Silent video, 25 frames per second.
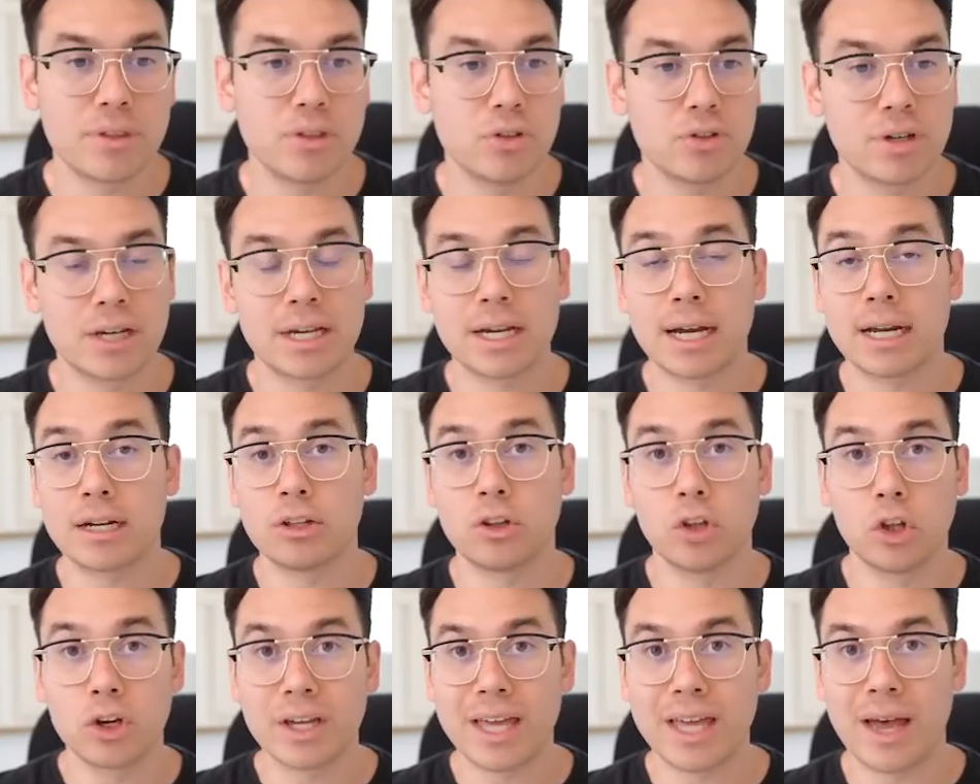You can kind
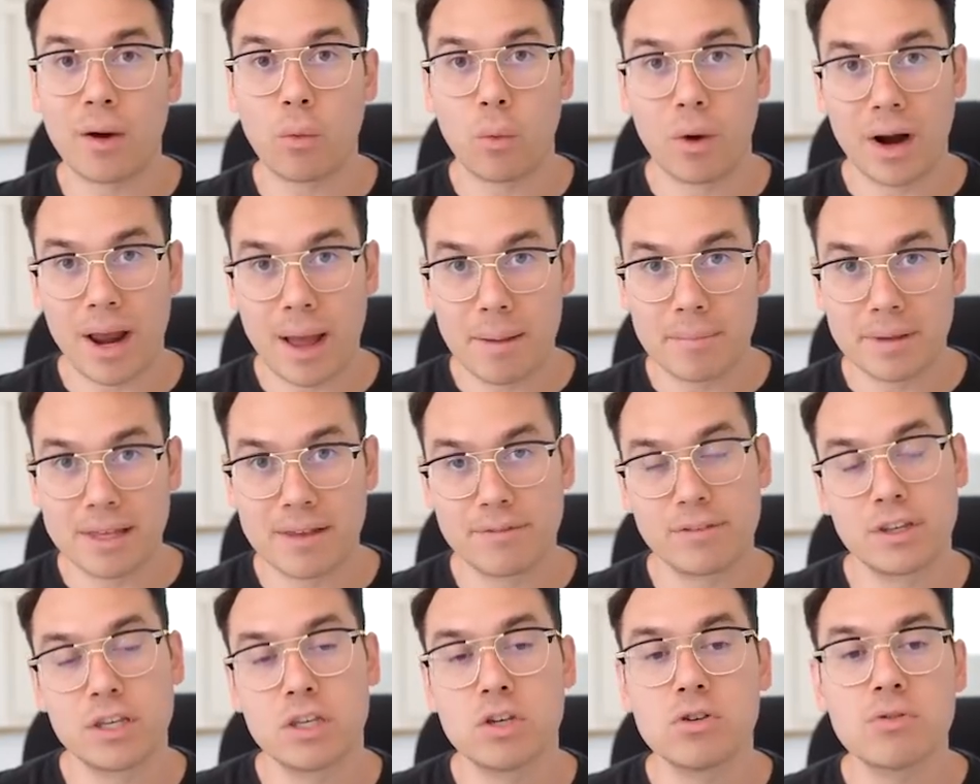of look at what I'm
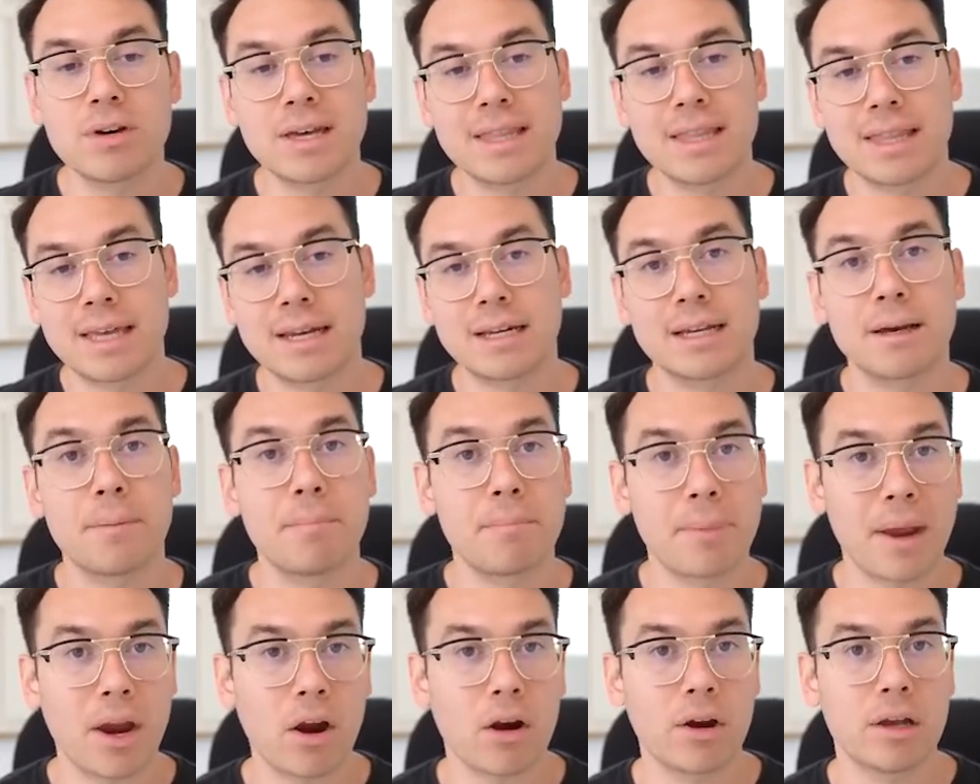giving you and then
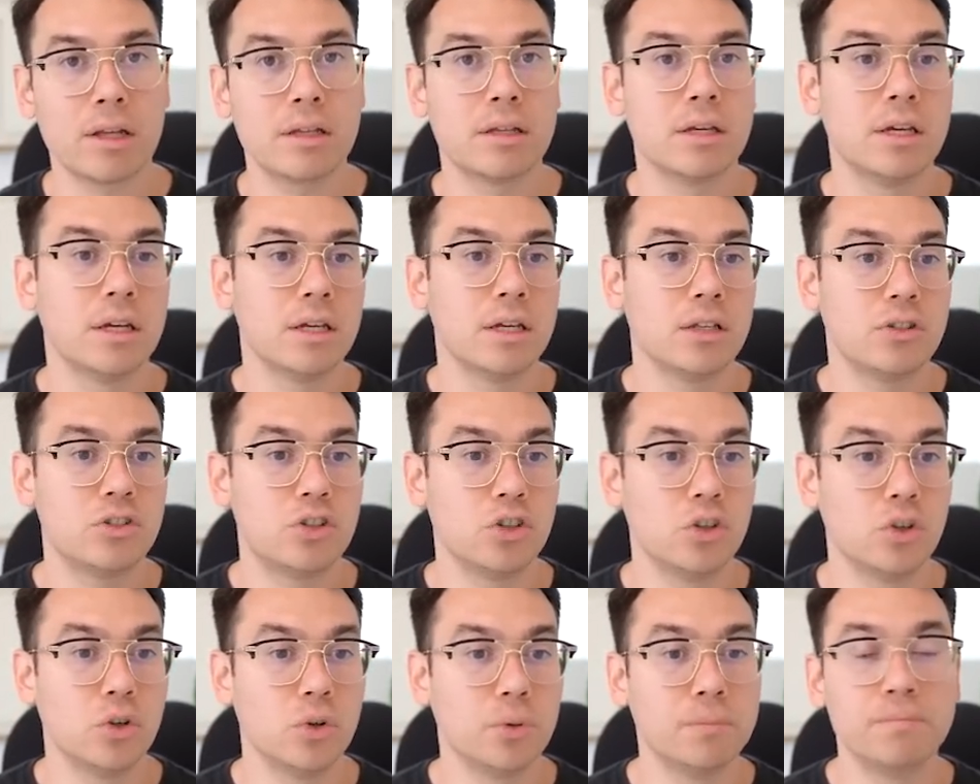compare it
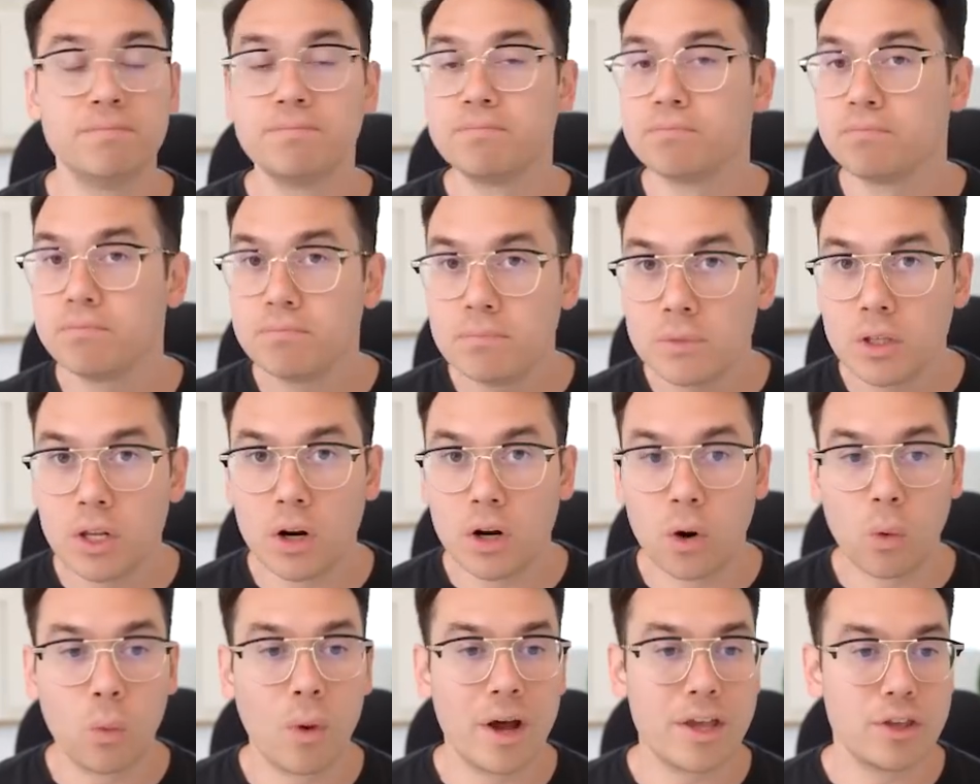to,
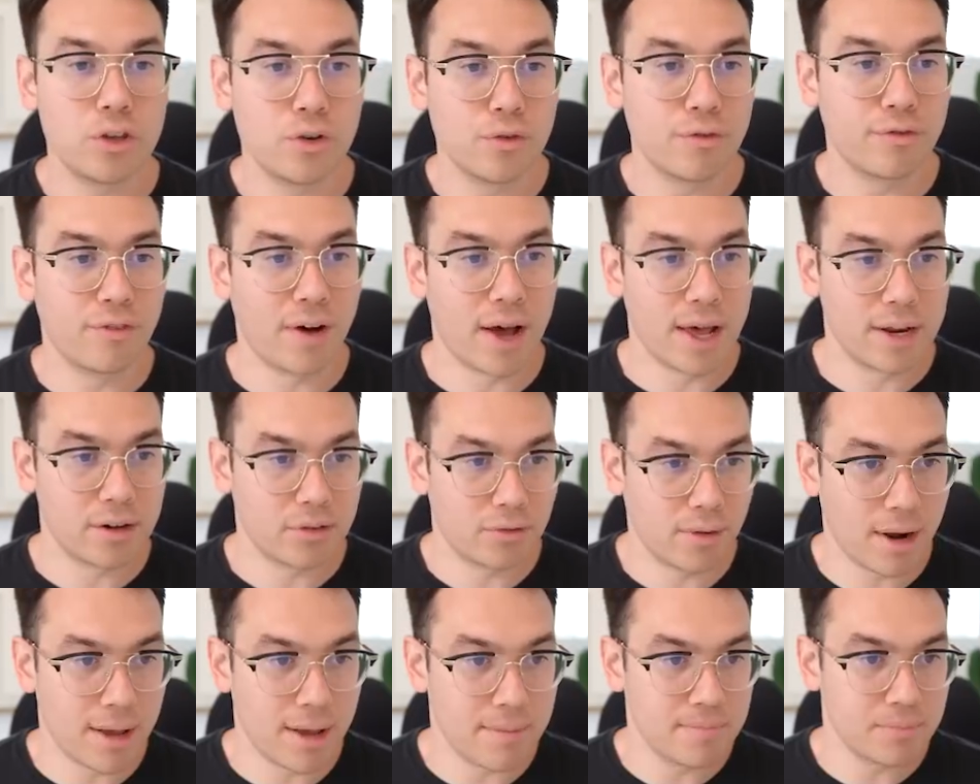what you find,
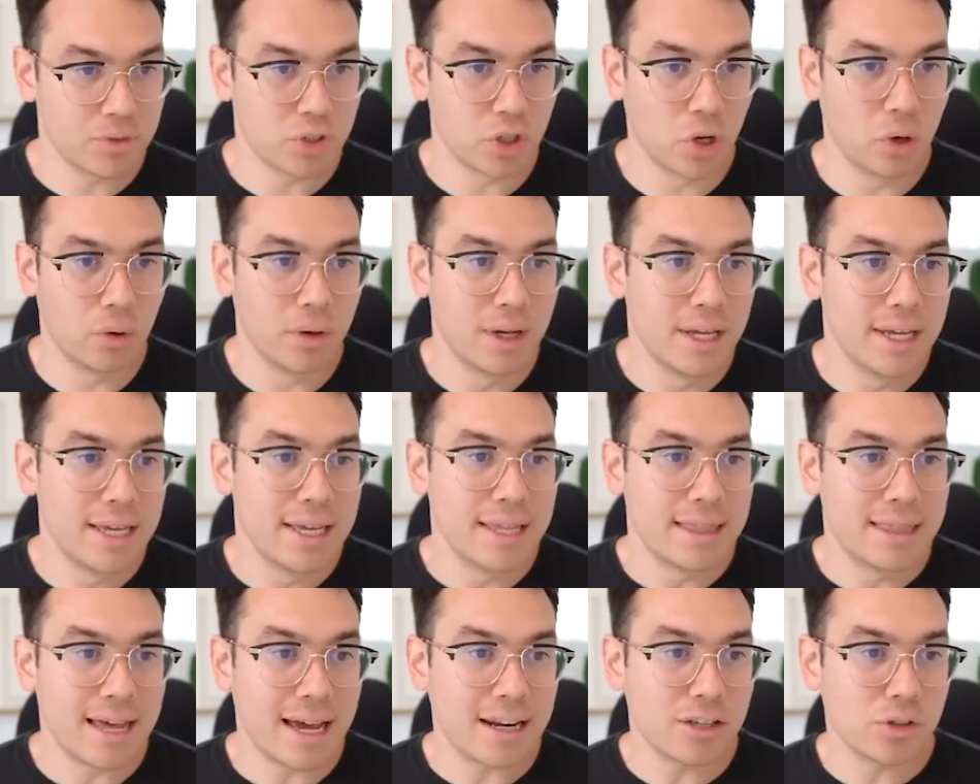right? So
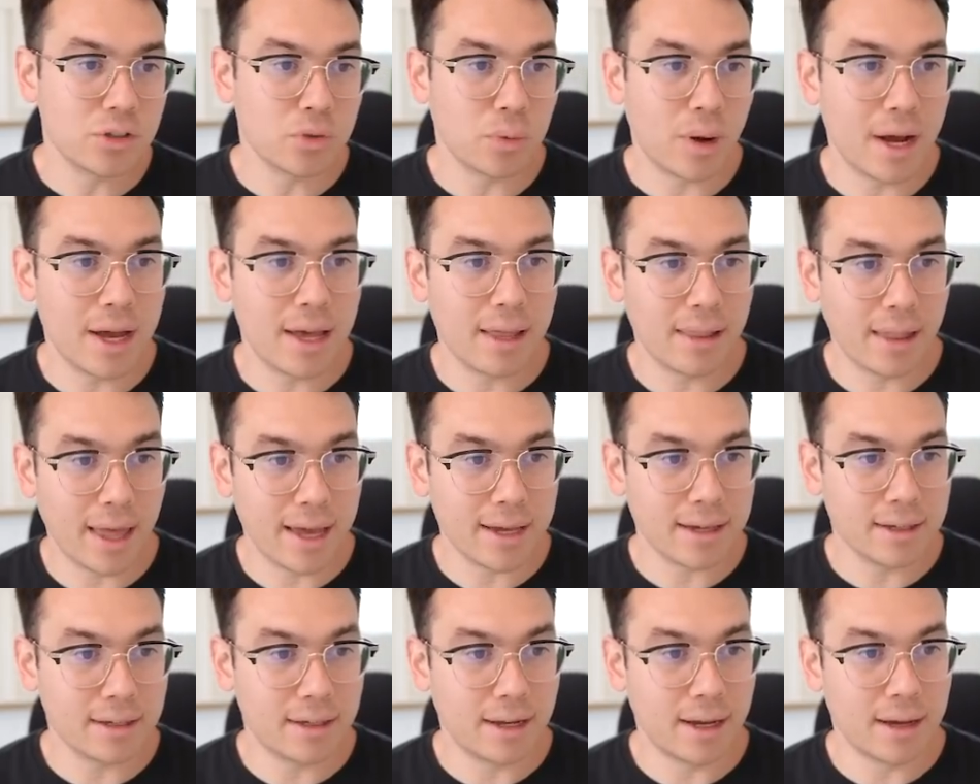that is why I
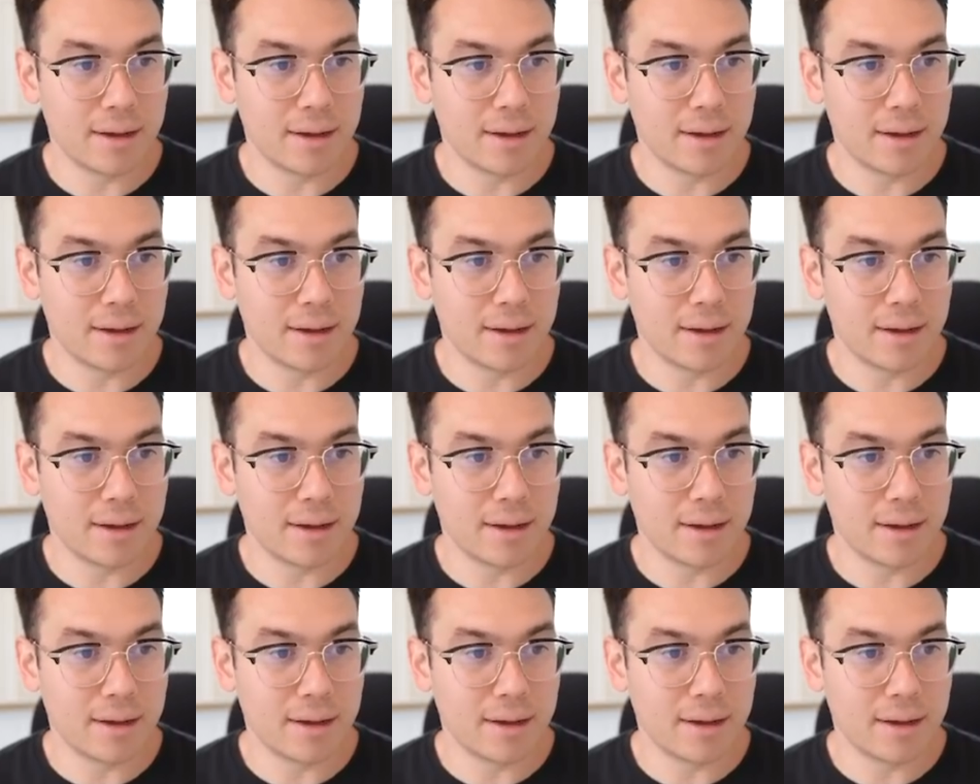like,